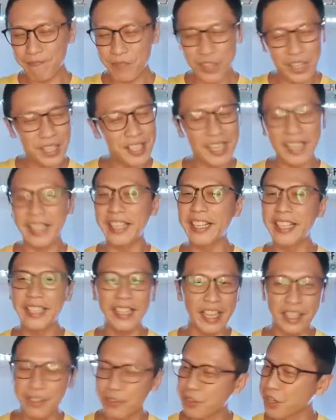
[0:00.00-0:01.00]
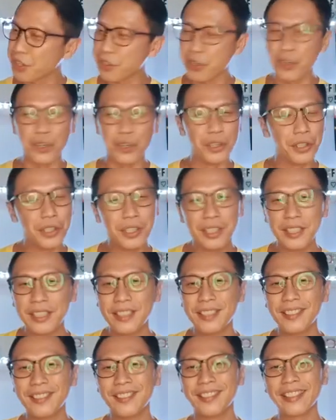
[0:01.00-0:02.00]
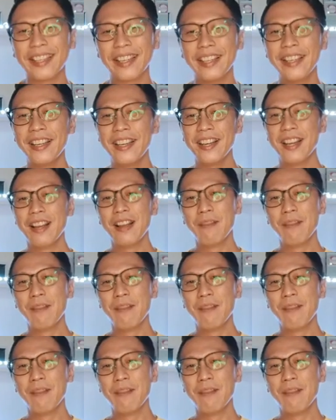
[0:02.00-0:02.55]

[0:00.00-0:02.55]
suck it in and just go, okay?